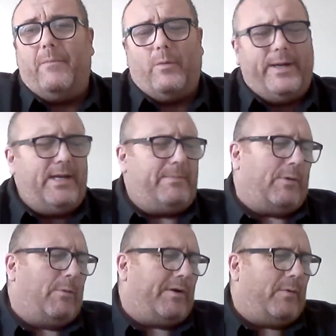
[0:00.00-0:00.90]
We had
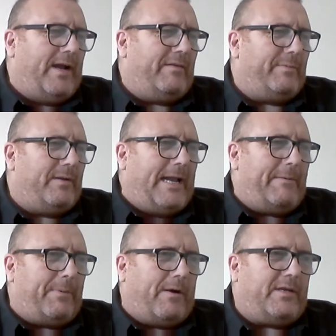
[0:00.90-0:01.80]
broken away from the
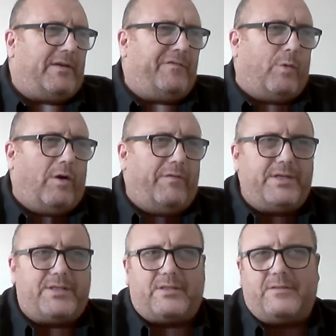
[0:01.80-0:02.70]
Labour Party, 4 of
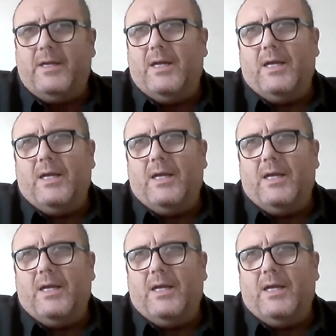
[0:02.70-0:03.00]
us,